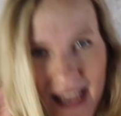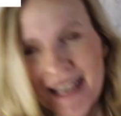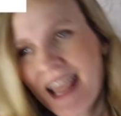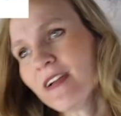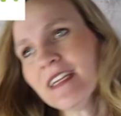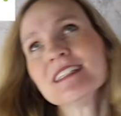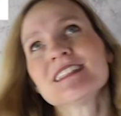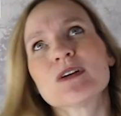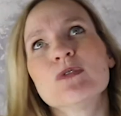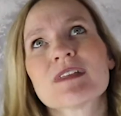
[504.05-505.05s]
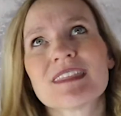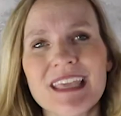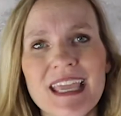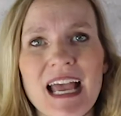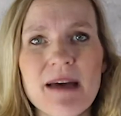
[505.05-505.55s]
Now here's the cool
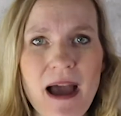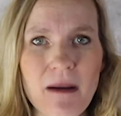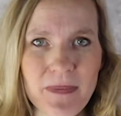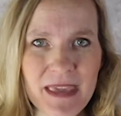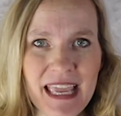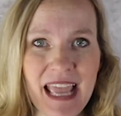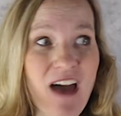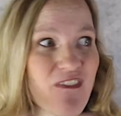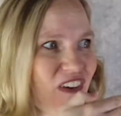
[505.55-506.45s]
thing about being a